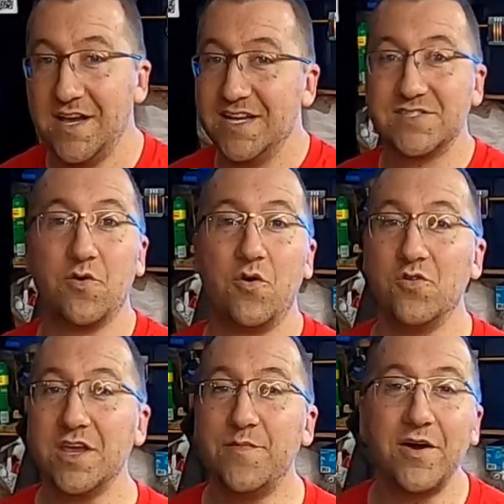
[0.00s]
so
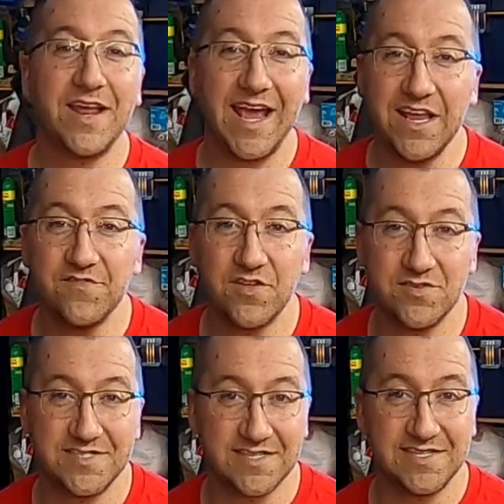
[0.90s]
only about 8 of
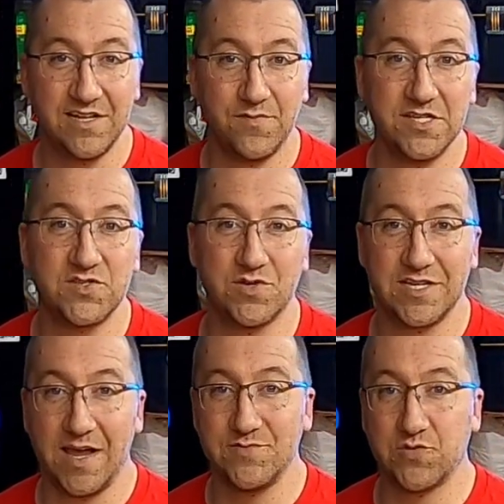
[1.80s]
those 16 months were
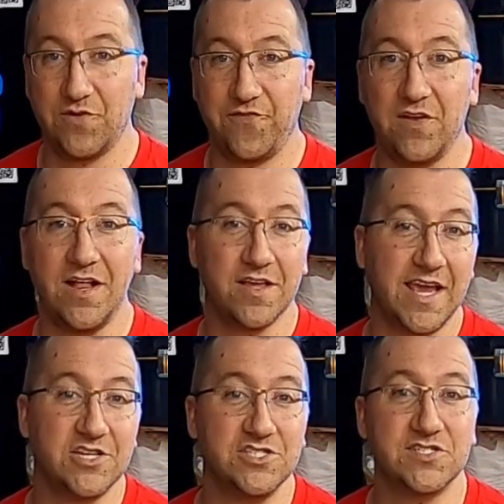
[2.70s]
times where
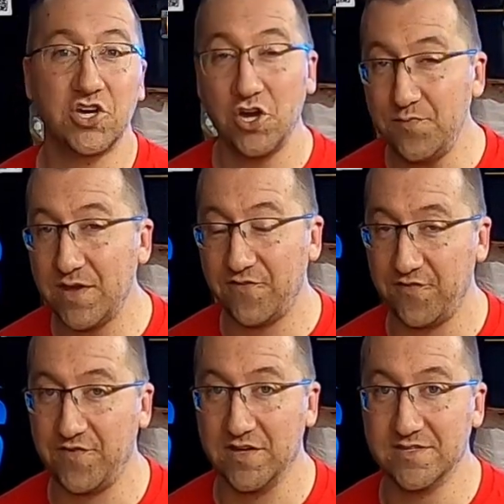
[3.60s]
allocations could be
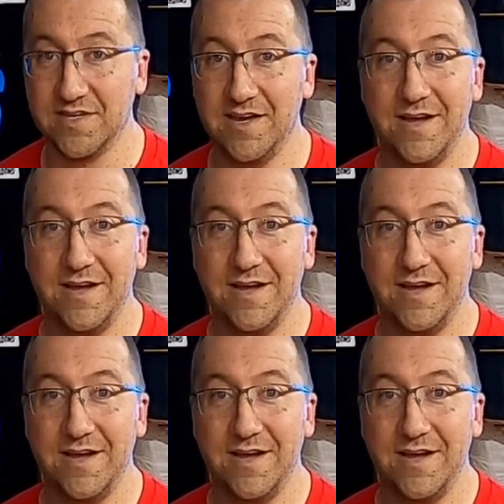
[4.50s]
fulfilled.